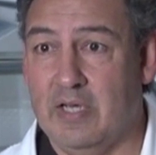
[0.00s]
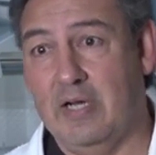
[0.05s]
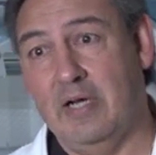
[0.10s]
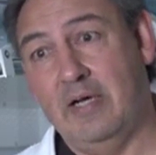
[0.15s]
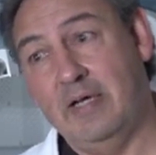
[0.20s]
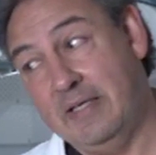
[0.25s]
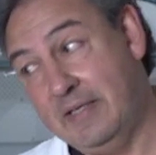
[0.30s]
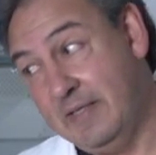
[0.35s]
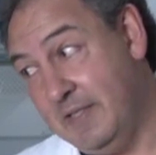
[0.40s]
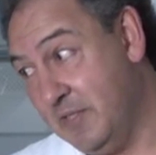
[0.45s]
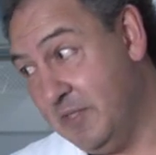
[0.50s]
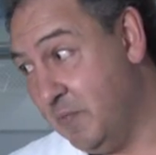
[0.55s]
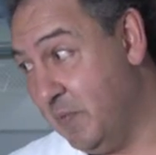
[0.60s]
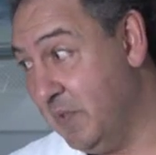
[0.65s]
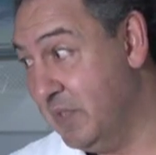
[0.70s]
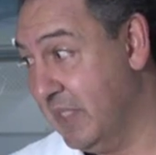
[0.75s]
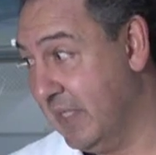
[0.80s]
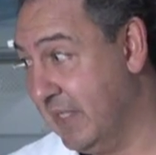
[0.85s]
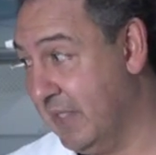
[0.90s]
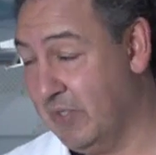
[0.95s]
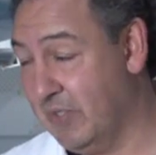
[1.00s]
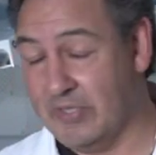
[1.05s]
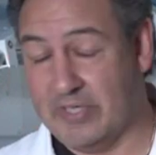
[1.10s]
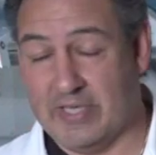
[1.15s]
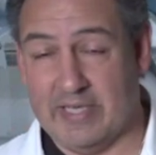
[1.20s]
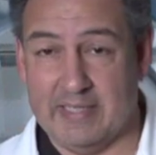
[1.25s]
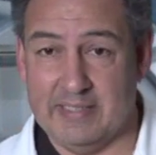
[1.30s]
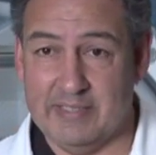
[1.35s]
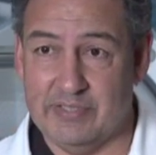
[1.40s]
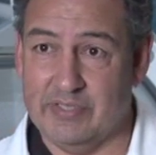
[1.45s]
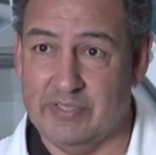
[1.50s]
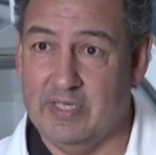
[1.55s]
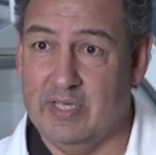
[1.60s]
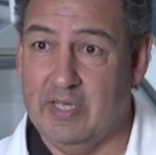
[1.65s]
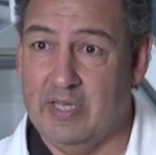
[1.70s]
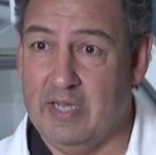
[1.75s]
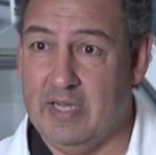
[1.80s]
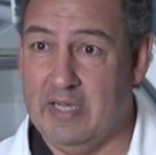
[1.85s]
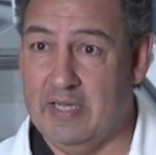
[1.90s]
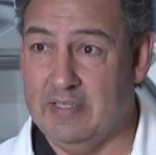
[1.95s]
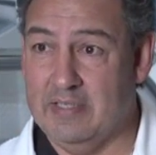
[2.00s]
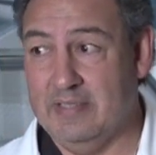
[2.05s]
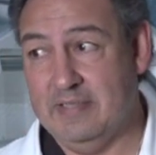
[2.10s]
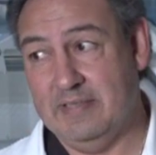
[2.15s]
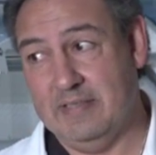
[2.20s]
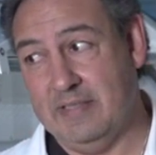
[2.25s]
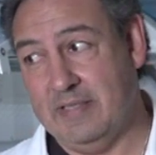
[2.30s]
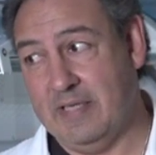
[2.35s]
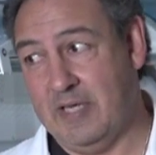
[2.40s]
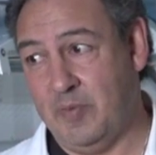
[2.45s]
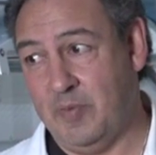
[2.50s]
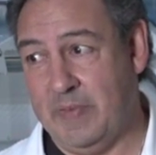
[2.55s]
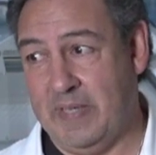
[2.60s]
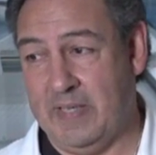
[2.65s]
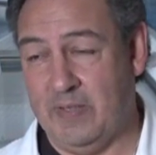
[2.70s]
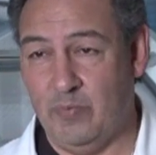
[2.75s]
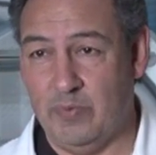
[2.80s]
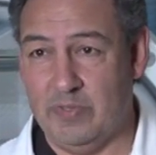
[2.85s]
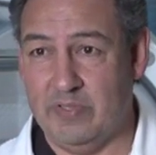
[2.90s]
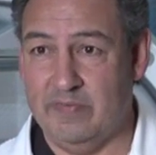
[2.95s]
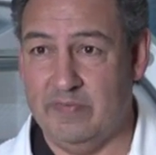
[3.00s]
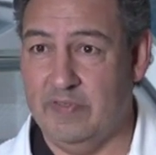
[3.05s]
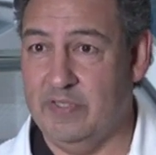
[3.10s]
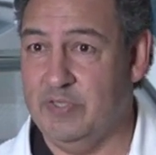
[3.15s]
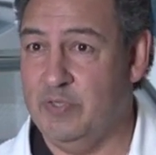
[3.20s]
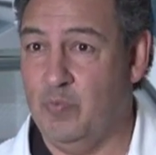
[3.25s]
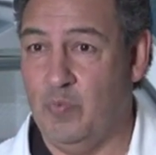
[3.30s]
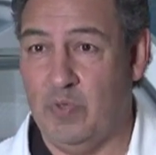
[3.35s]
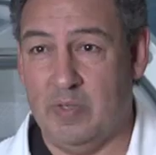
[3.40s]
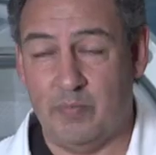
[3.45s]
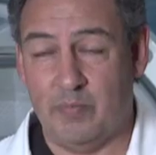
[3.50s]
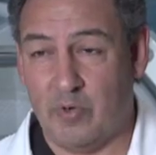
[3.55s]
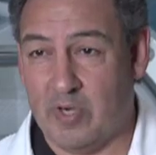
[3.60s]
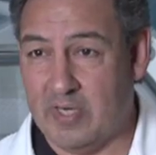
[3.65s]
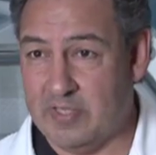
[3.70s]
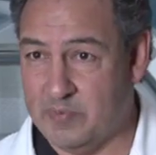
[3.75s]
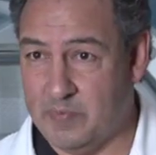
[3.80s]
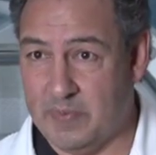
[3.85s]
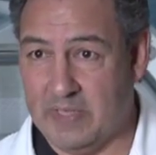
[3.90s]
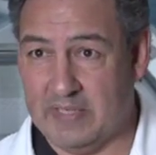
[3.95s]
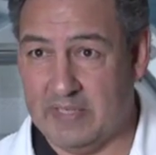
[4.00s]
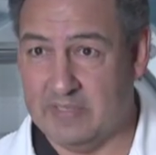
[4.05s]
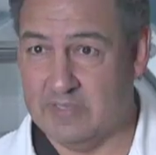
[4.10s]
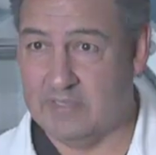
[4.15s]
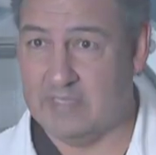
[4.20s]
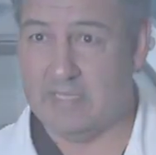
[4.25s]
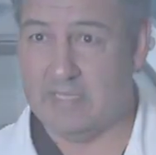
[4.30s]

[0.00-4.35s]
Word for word: Uh, in this particular case, uh, this is a young man with Division One prospects